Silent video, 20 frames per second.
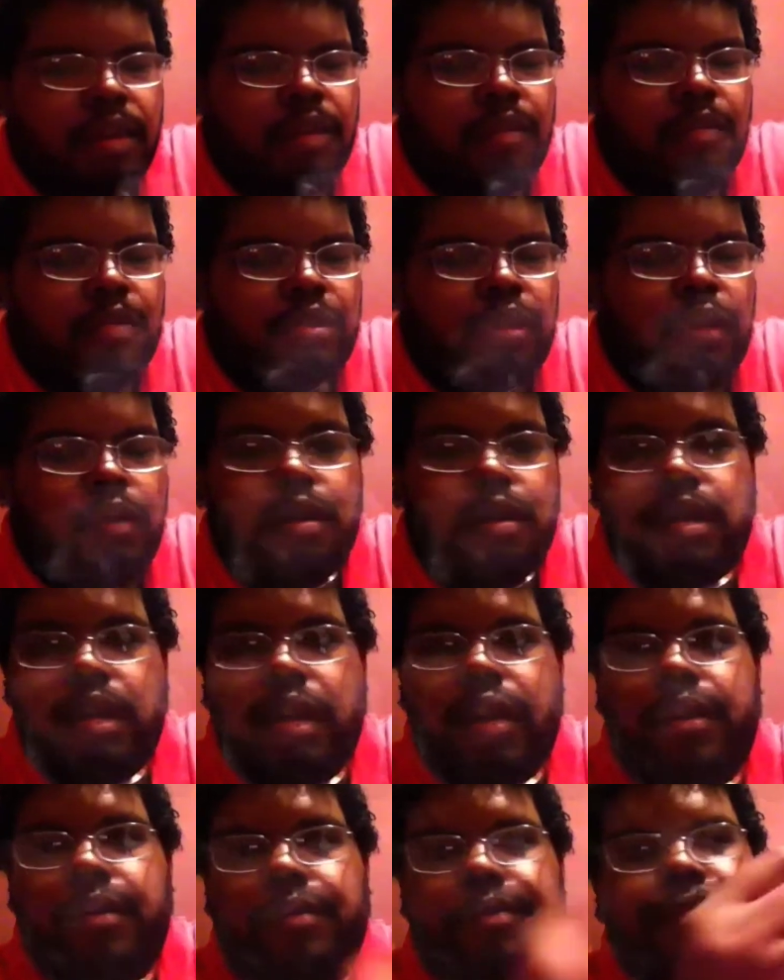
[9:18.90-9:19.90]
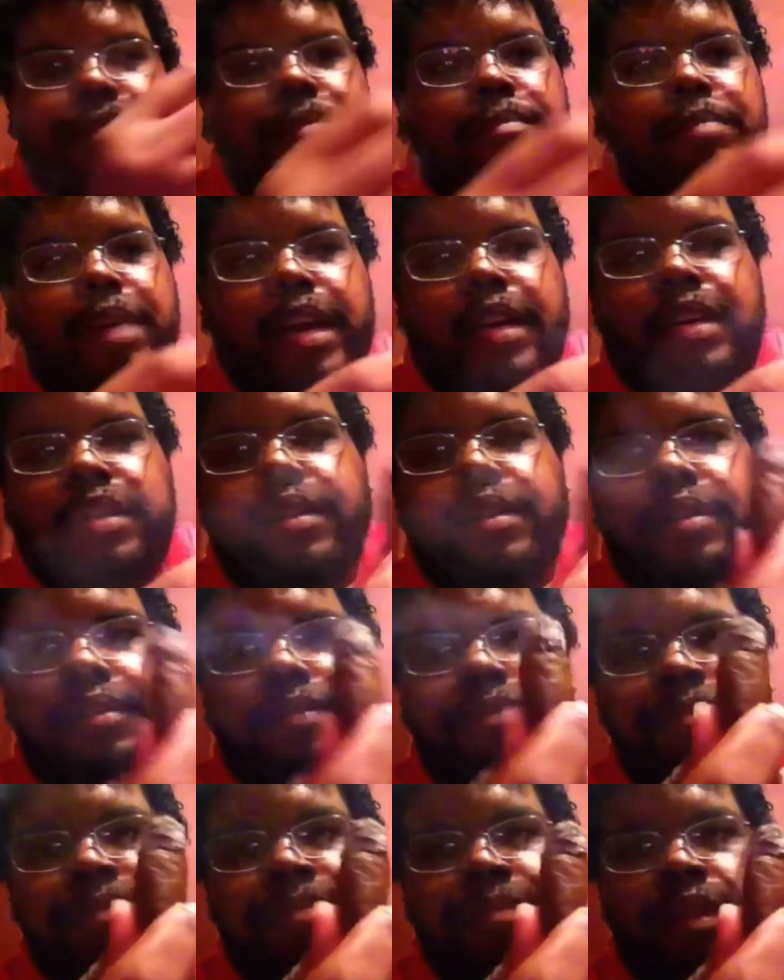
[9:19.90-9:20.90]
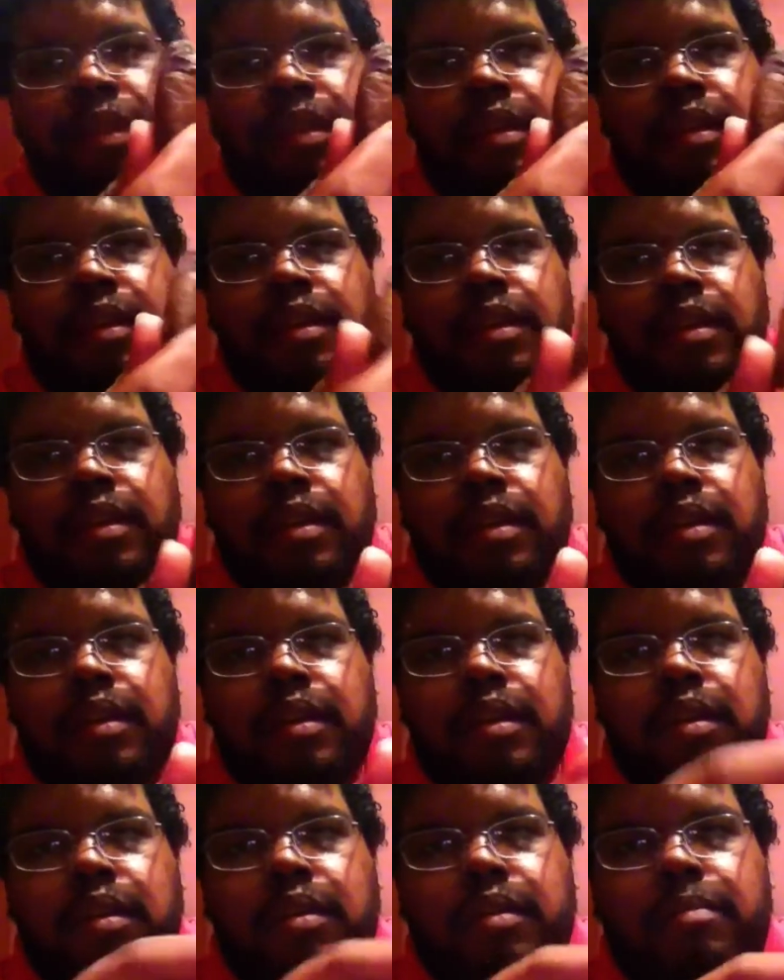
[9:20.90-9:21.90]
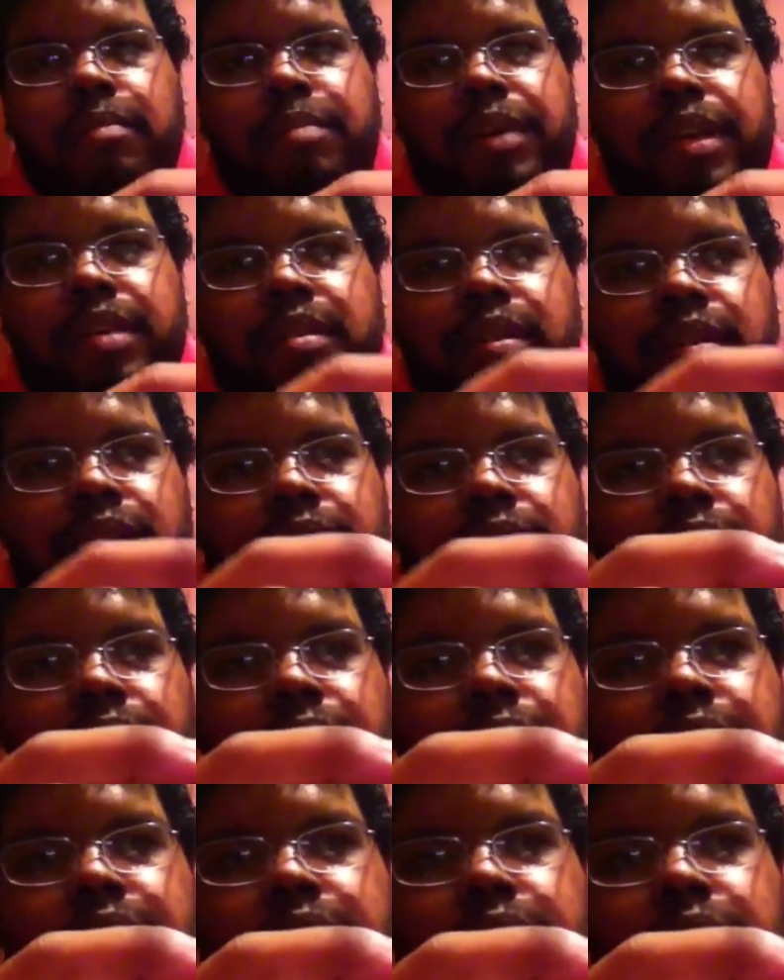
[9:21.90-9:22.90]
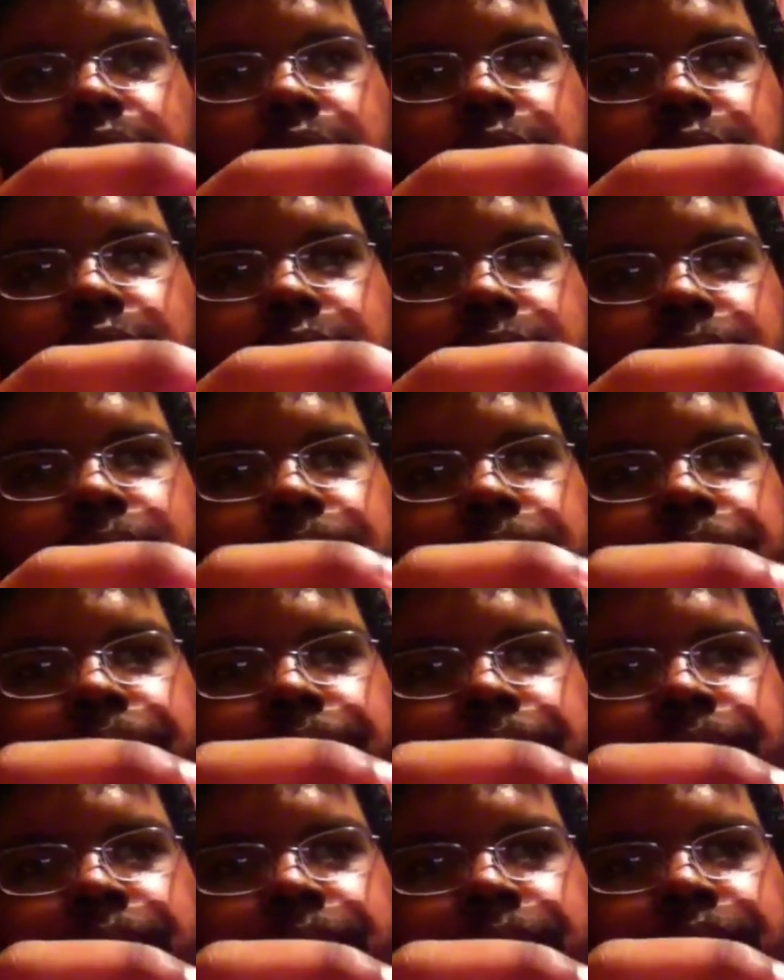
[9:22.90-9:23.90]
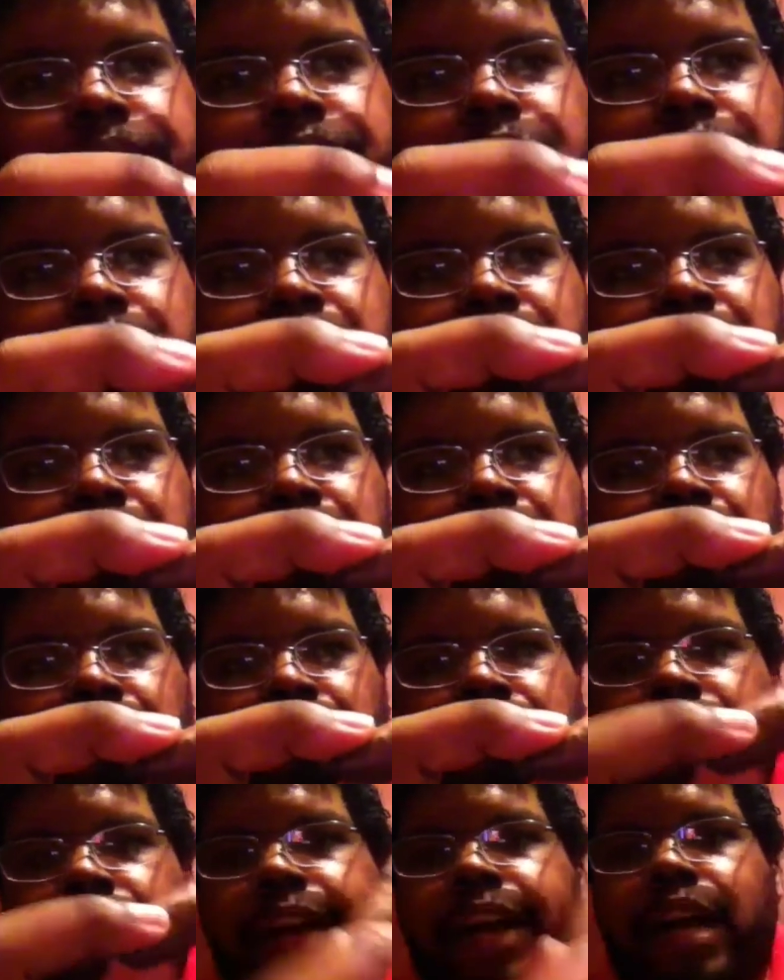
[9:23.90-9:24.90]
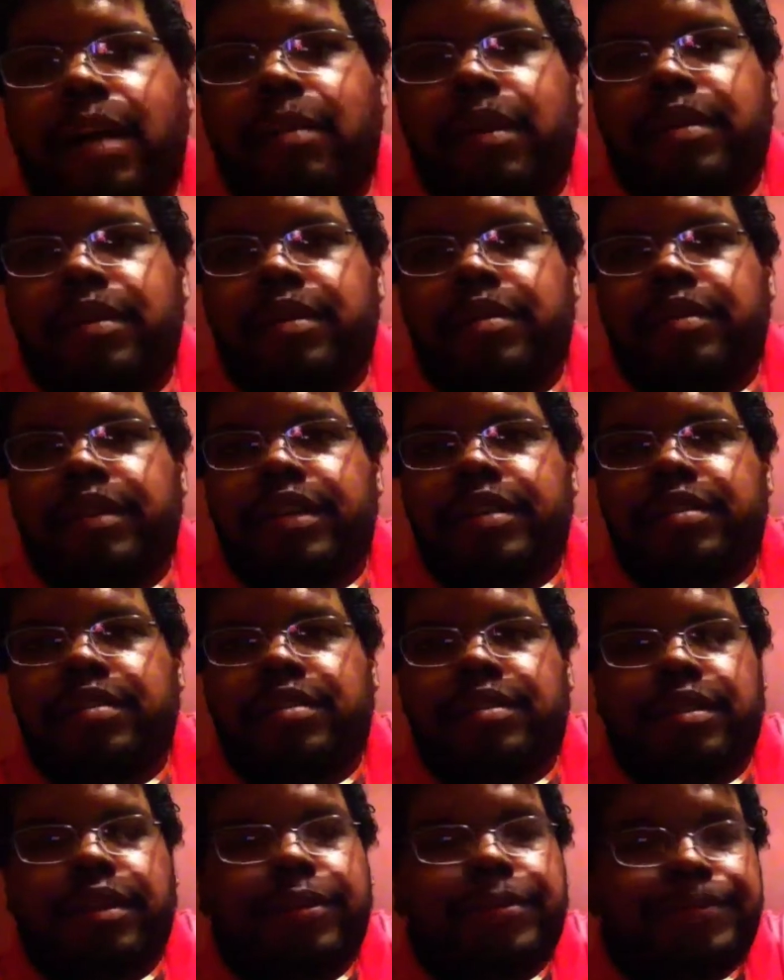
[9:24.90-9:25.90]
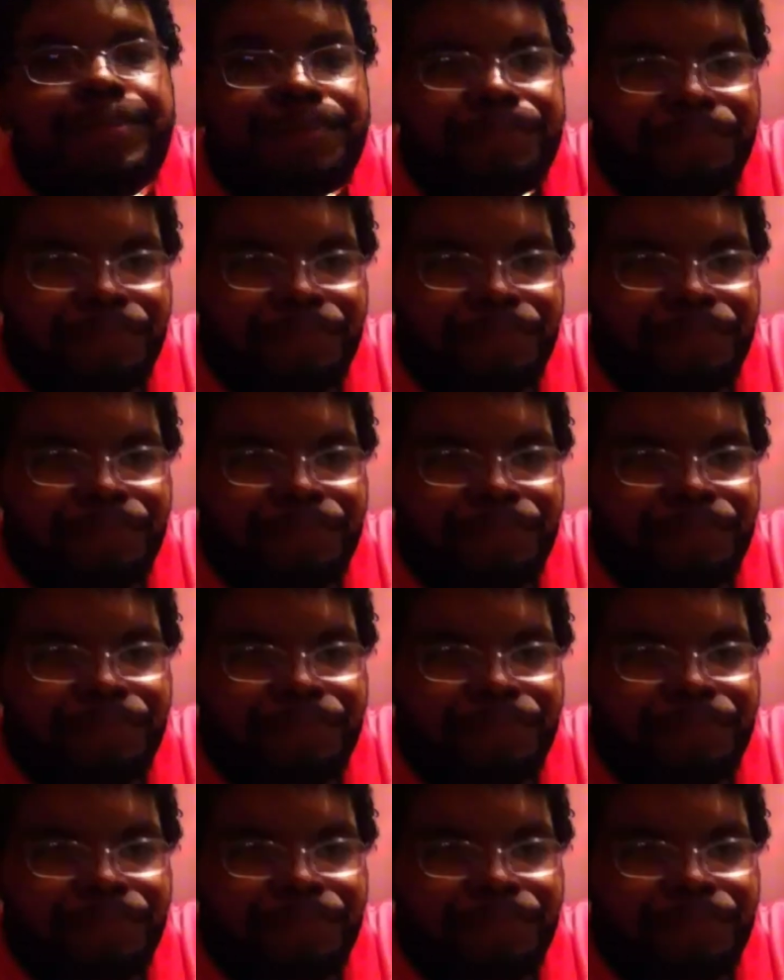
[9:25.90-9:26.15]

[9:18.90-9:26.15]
What's going down back here? Basically the last third. Probably got about another inch or so.